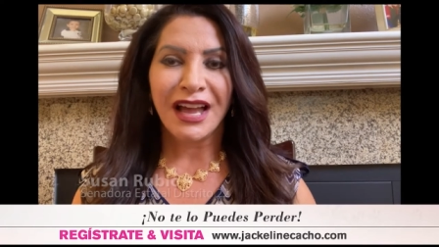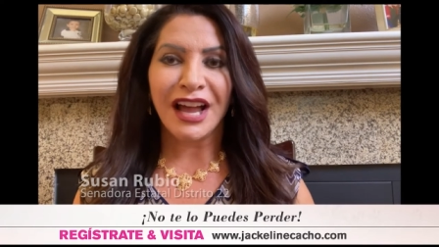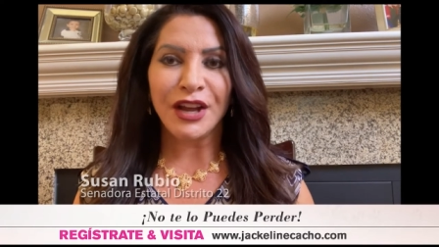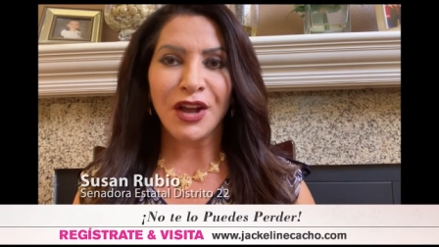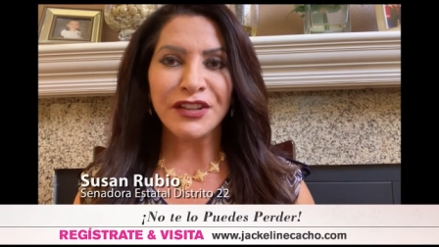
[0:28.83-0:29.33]

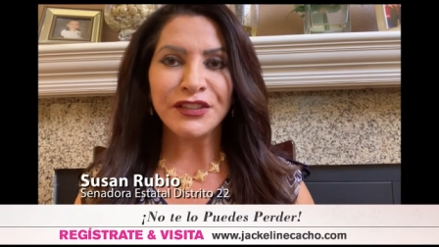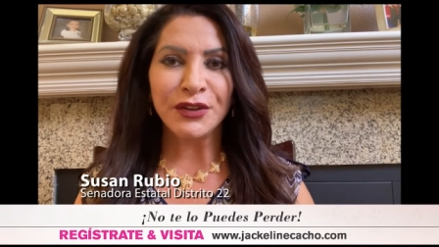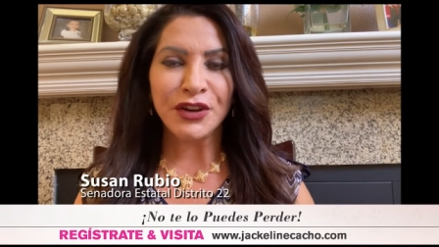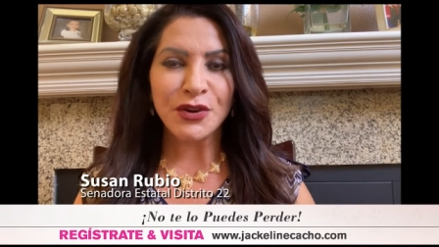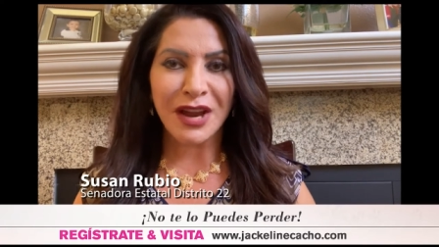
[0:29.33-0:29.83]
I also
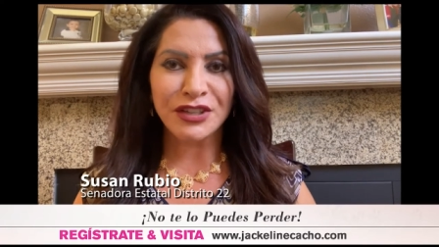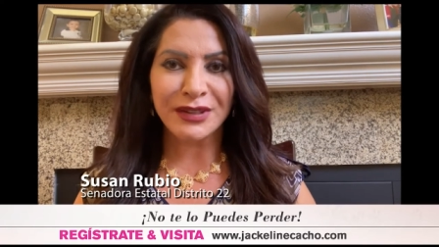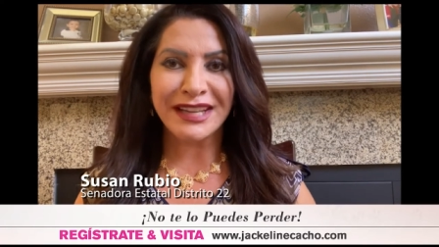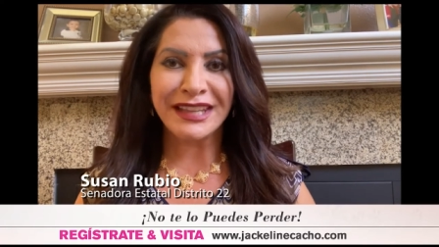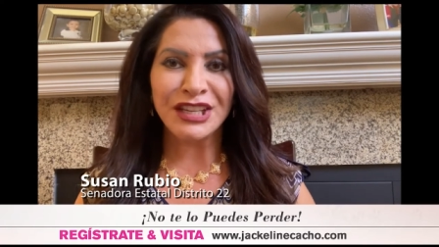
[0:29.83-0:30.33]

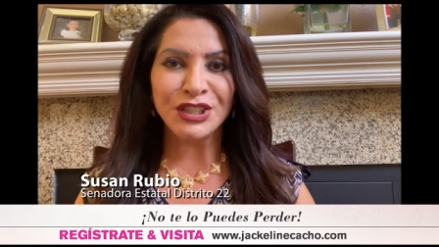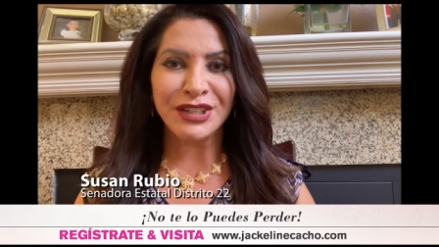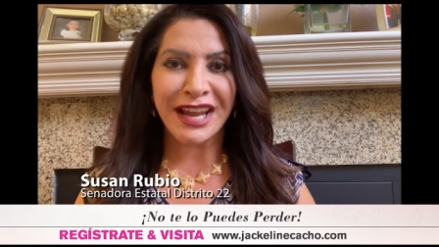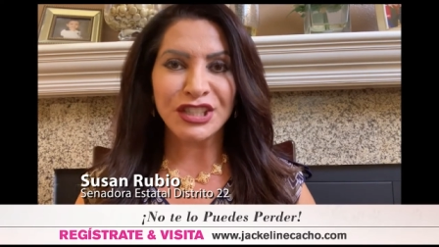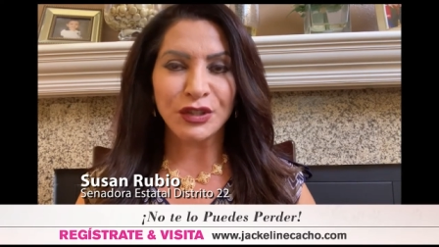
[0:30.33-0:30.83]
congratulate the
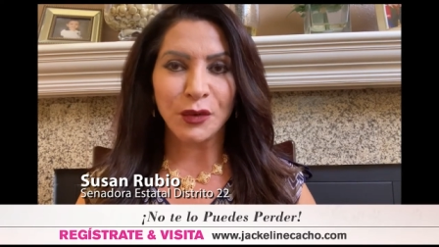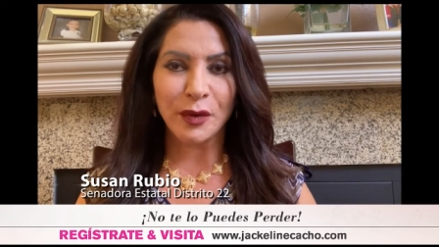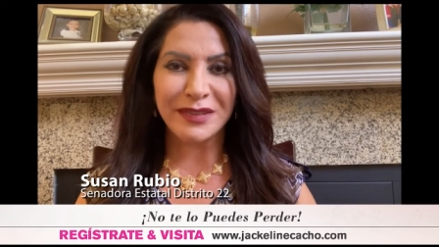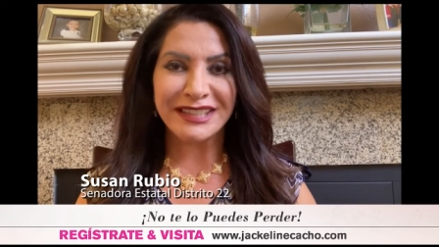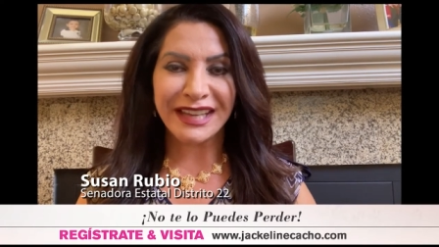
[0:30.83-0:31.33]
International
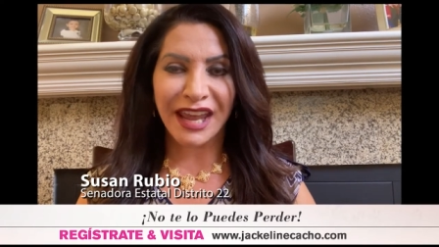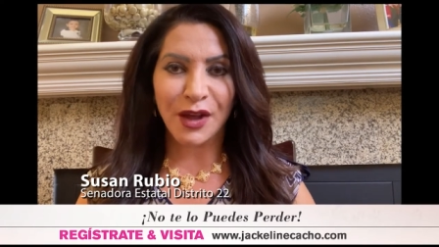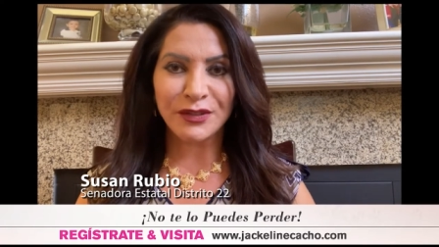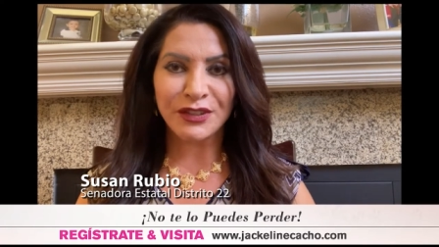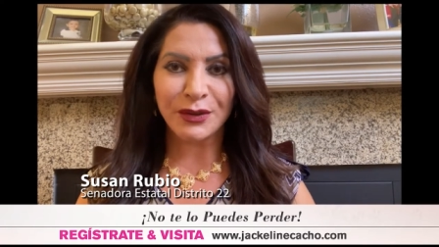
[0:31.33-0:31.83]
Women's
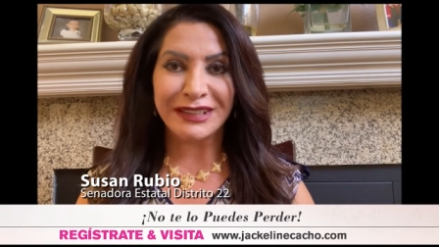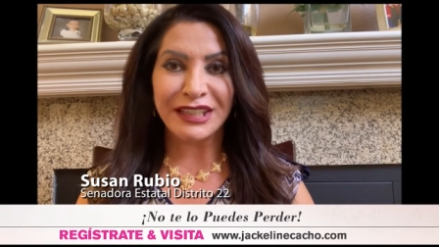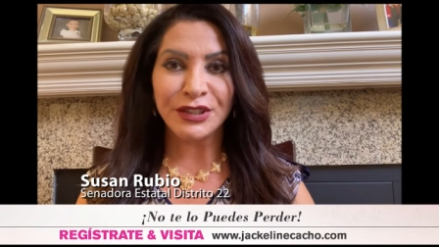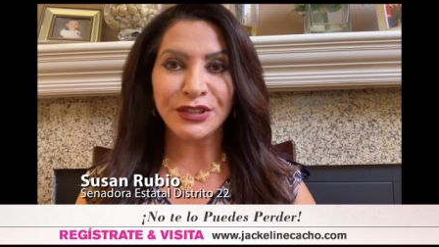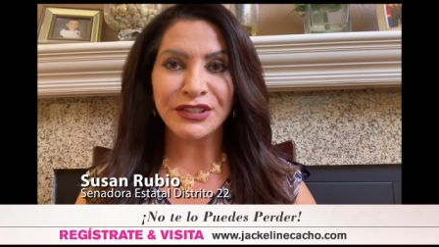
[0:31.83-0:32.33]
Council
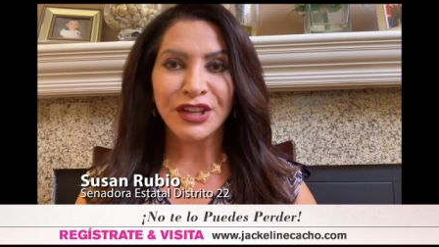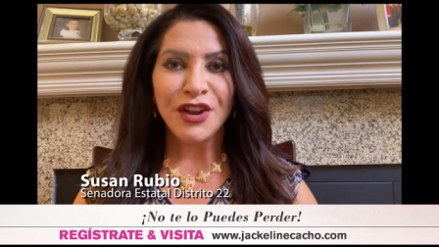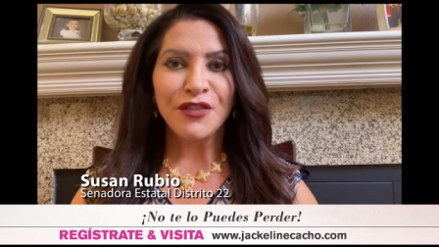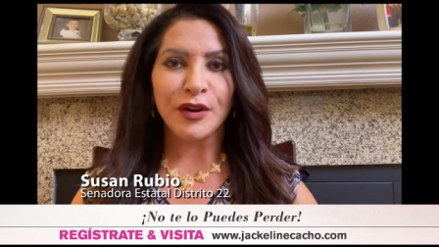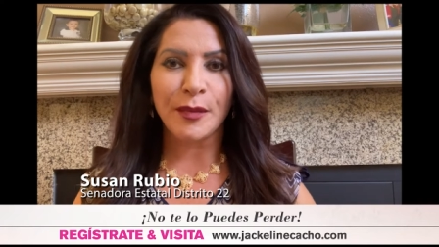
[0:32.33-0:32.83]
leaders
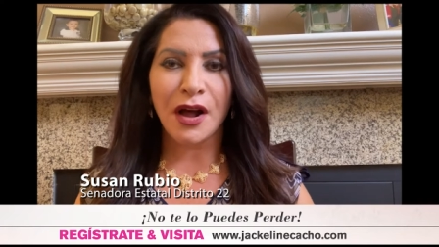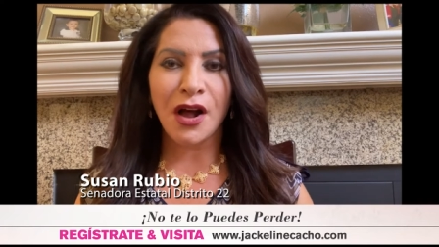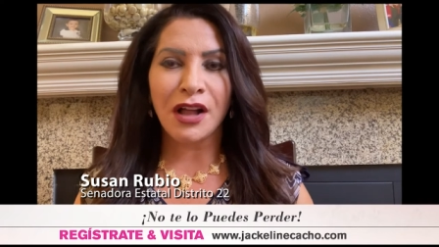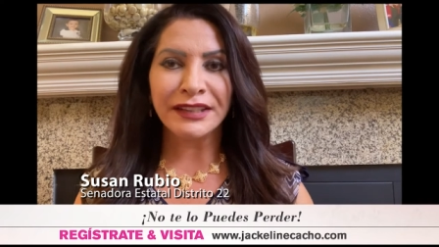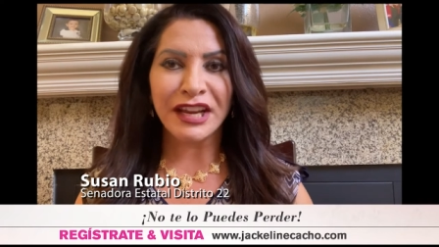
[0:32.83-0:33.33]
from
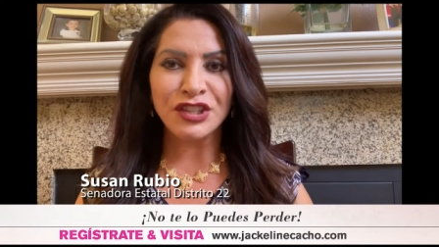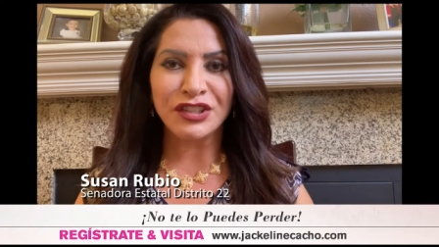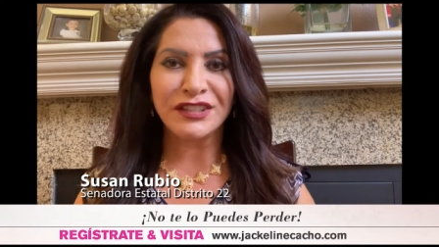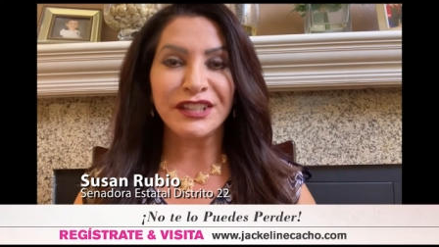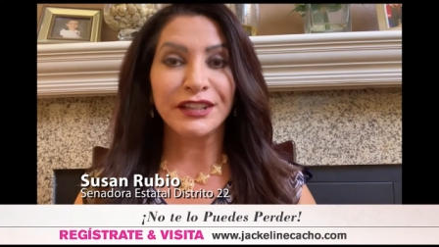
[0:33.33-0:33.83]
all
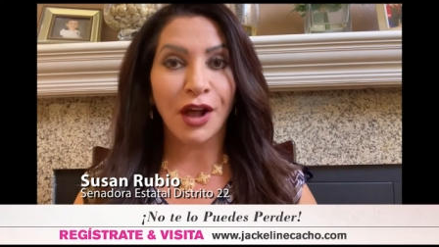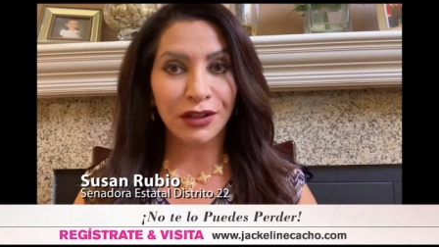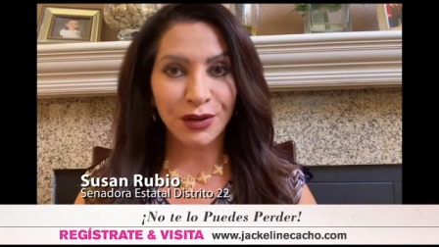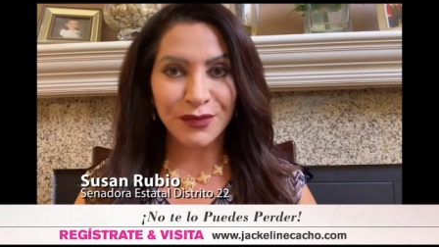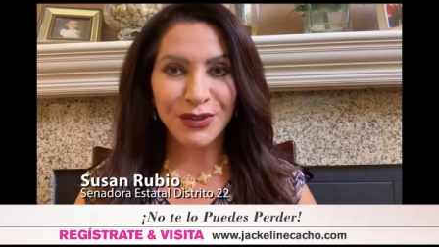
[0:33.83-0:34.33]
nations and
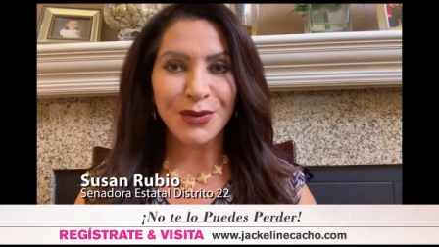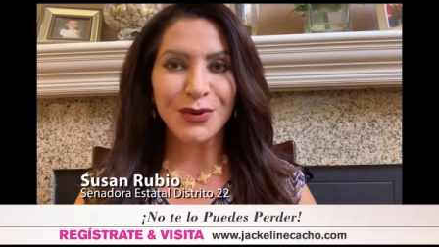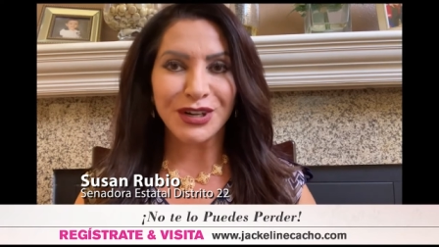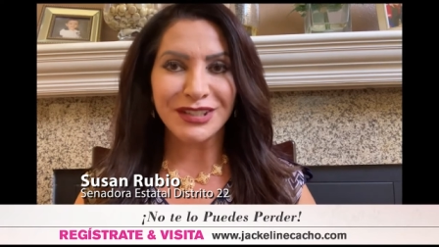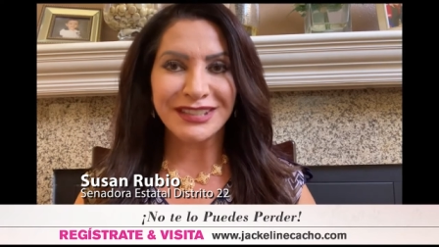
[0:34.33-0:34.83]
all over the
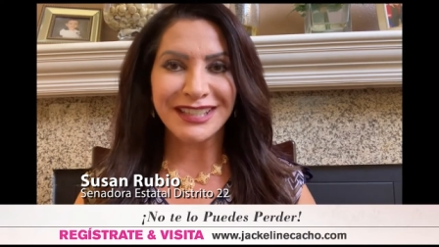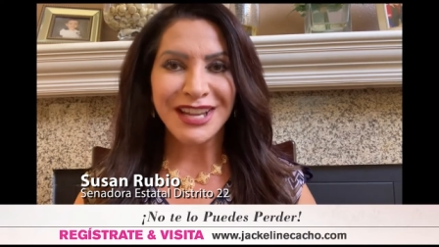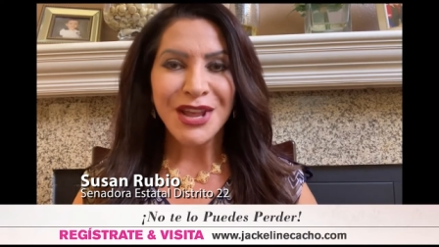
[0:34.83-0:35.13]
world.